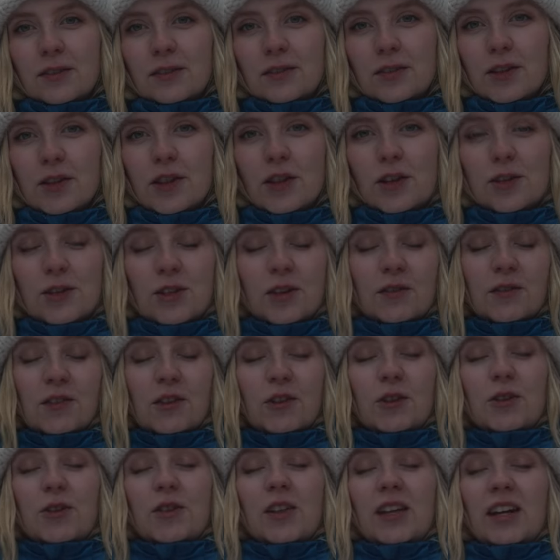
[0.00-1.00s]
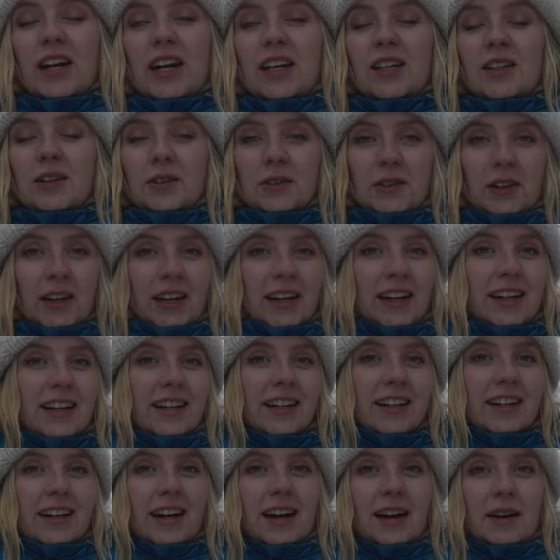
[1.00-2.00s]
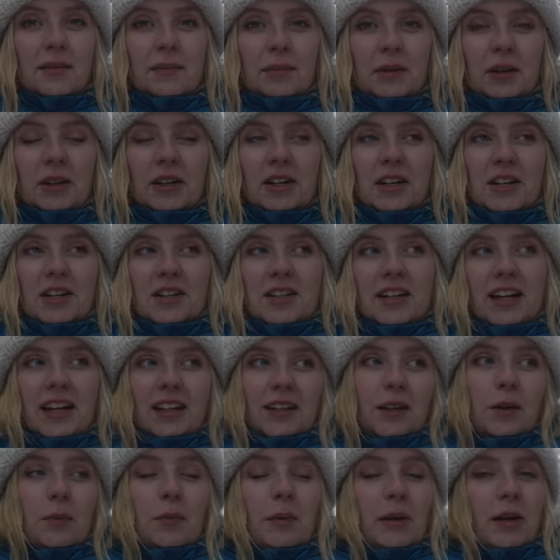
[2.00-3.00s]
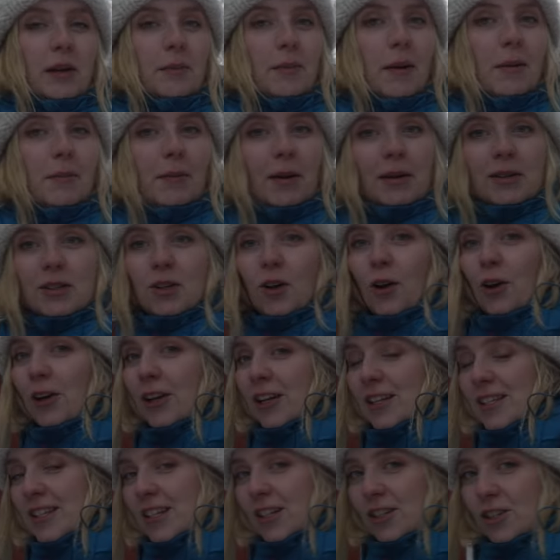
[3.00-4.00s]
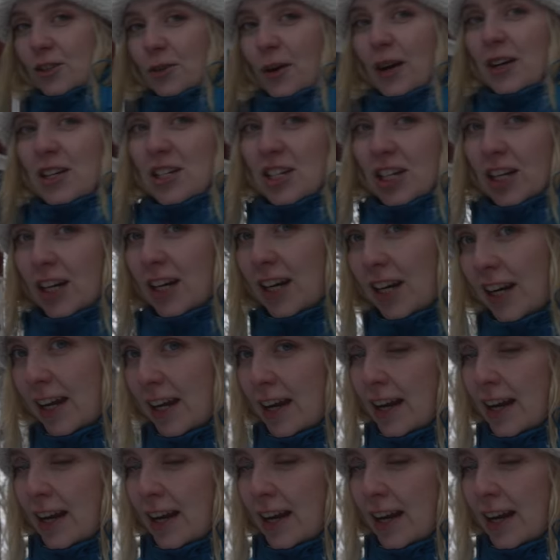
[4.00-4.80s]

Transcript: For those of you that are new here, I'm gonna tell you a bit about my toilet situation.